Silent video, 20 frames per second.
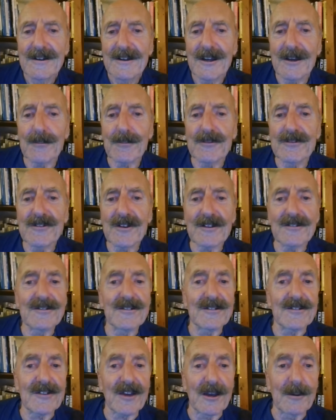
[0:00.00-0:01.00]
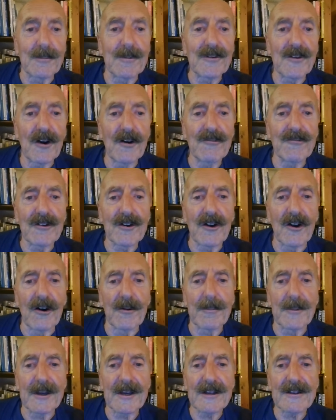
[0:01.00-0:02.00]
It was just the same with horror
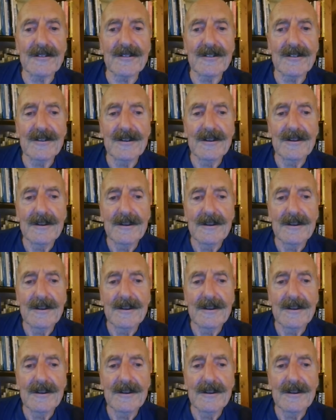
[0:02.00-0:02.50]
comics.